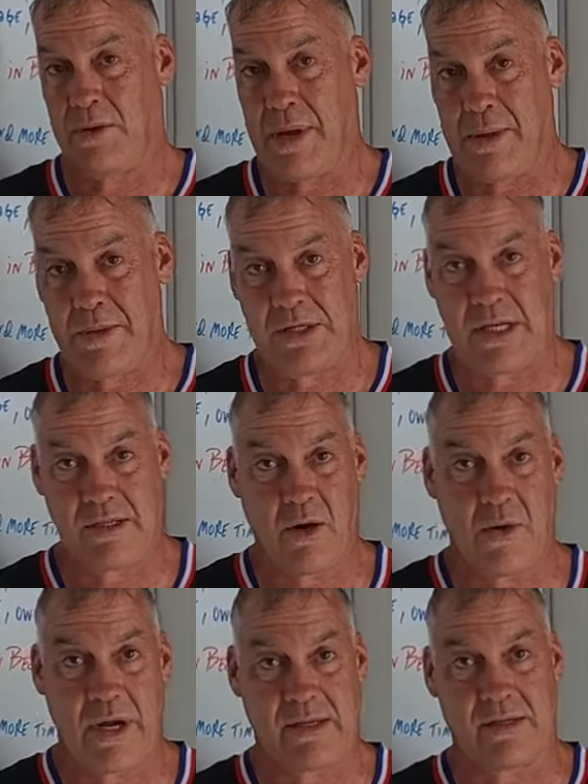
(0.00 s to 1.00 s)
or maybe she's
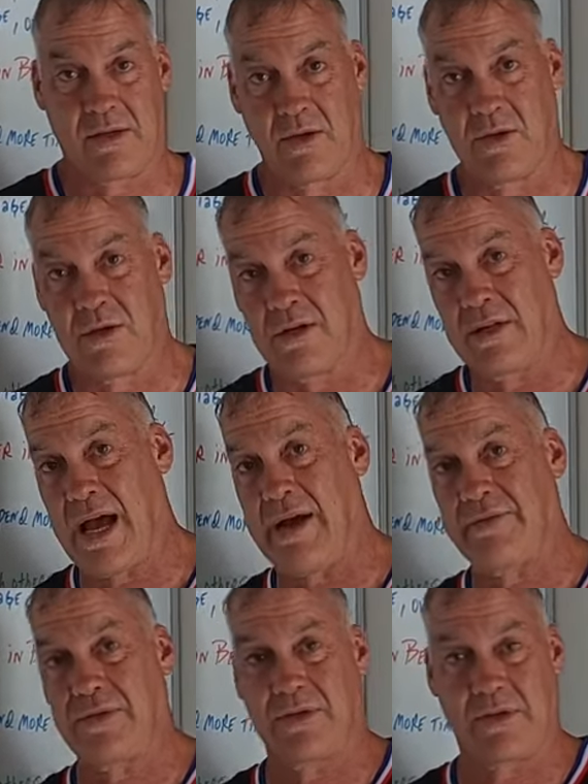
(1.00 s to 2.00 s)
going to school
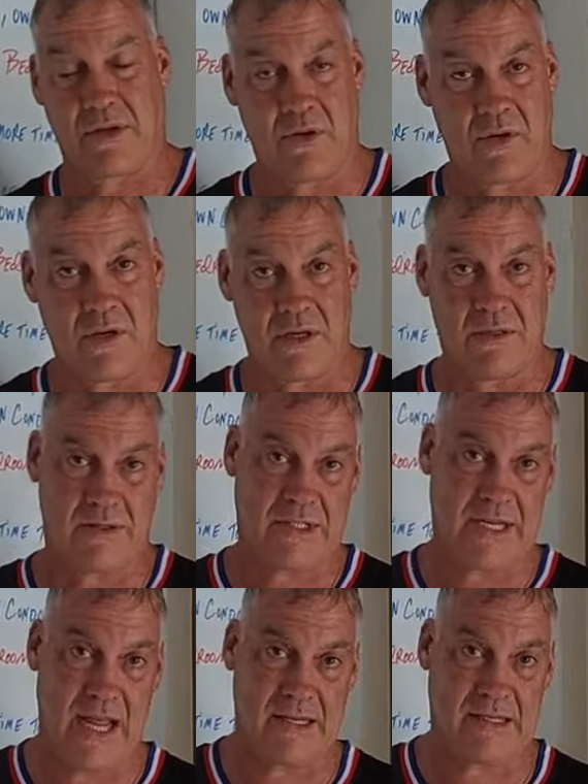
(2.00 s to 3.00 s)
after school.
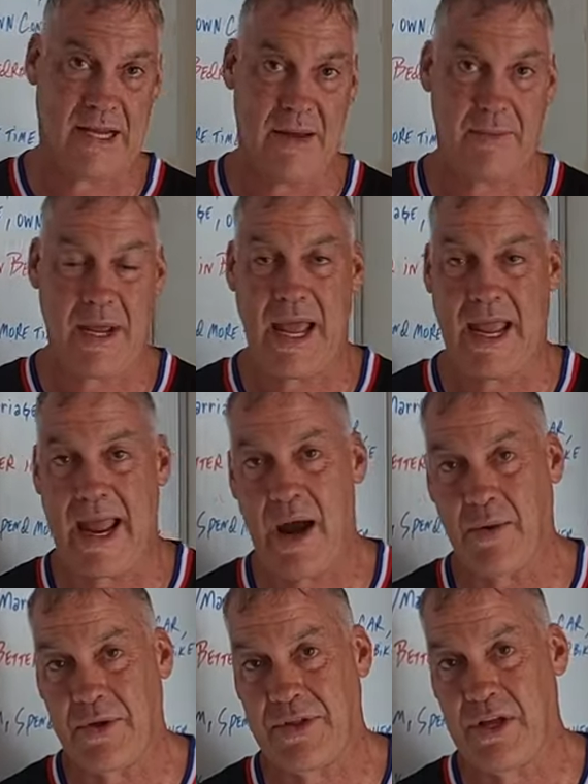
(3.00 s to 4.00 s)
She has time to hang
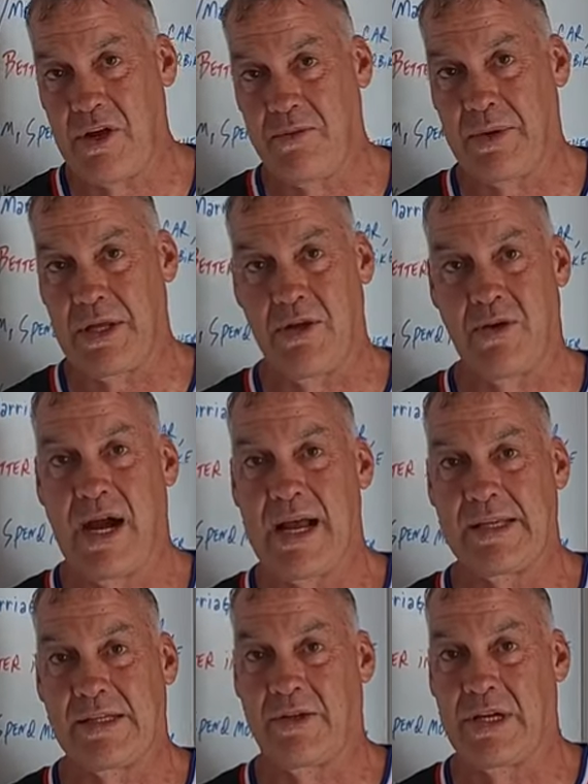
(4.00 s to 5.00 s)
out with you, but you
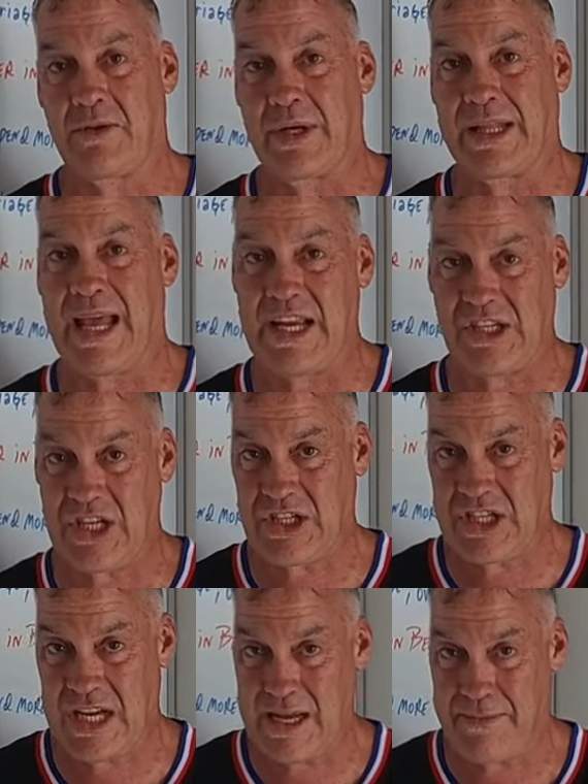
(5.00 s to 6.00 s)
guys are in a
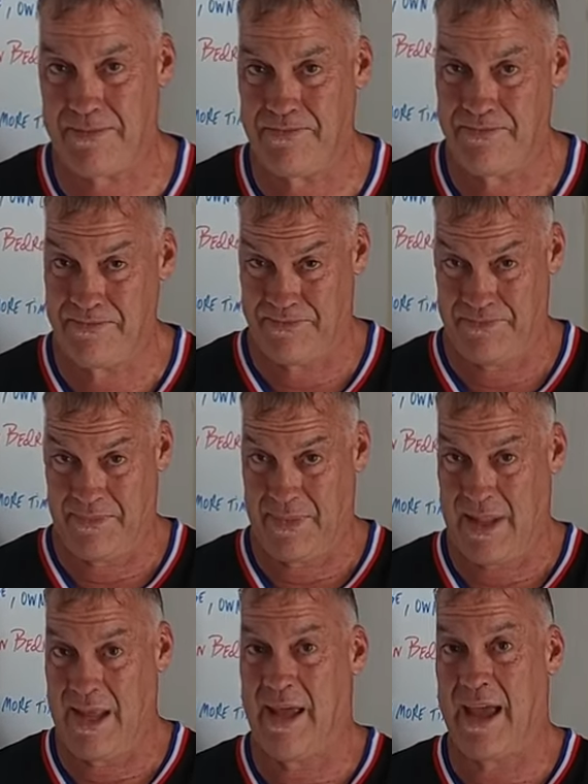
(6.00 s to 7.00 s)
relationship.
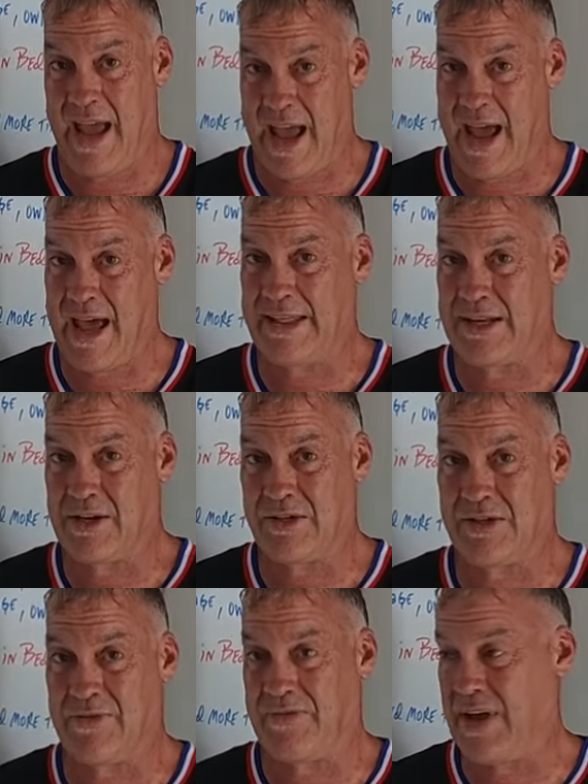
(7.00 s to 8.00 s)
And
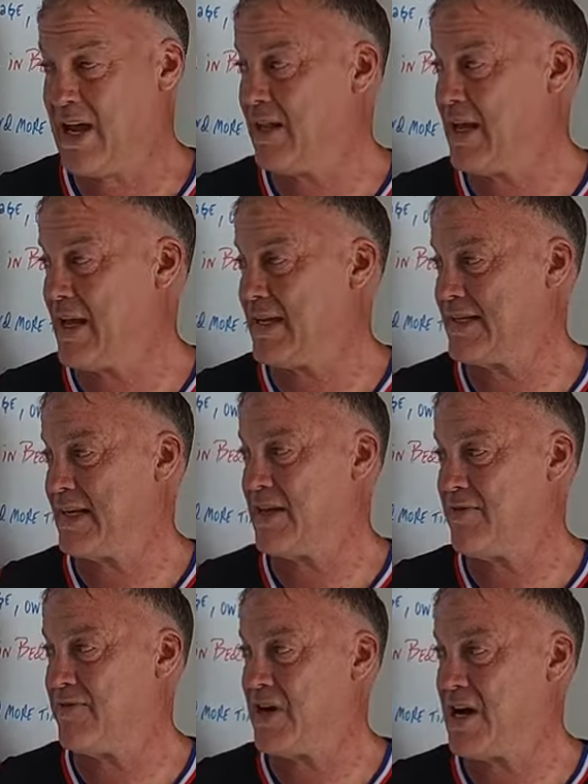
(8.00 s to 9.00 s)
there's feelings
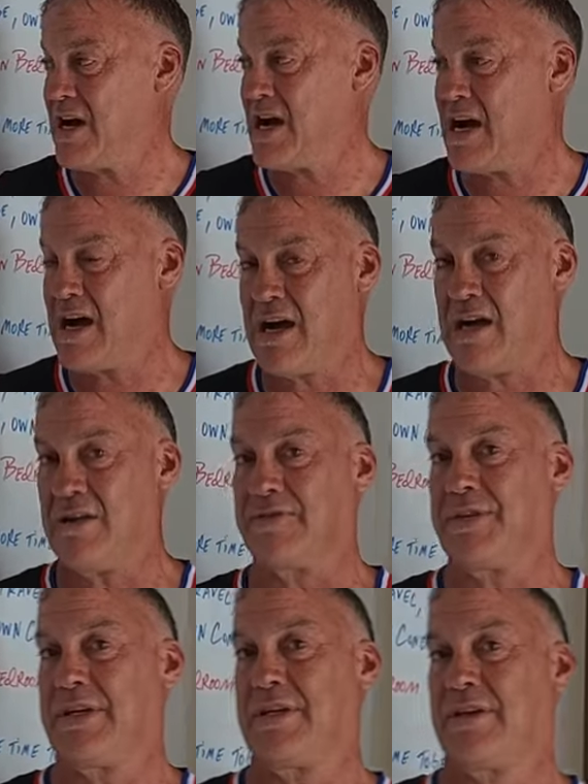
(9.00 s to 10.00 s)

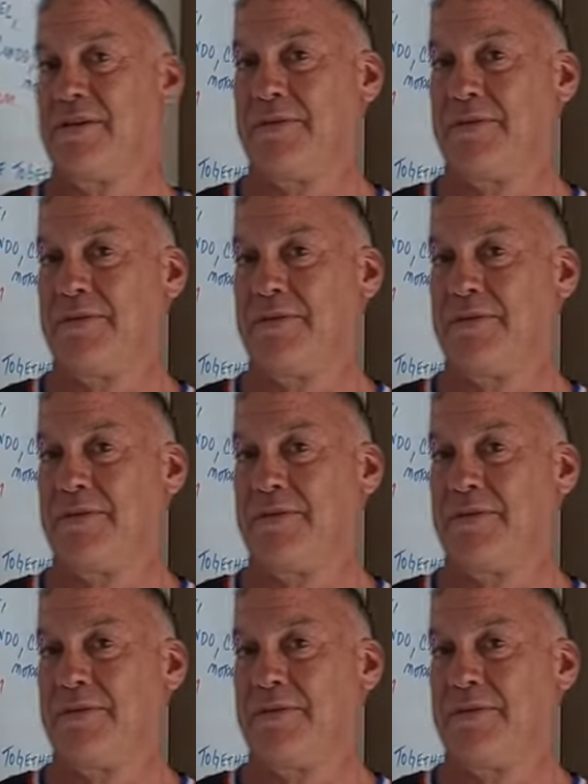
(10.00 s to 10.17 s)
involved.